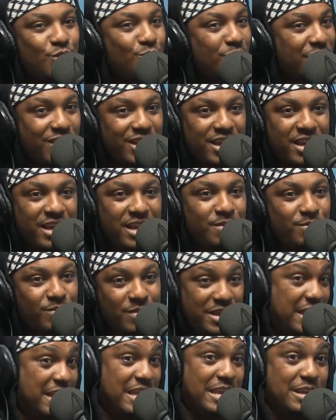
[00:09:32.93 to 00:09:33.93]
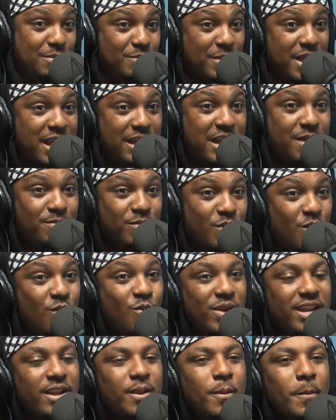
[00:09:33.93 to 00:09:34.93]
you might not end up
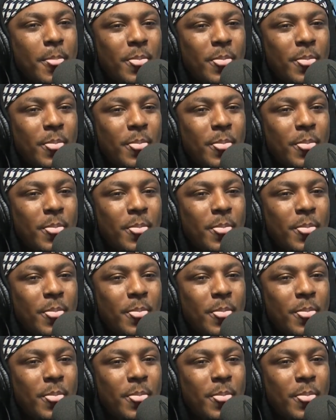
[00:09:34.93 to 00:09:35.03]
knowing.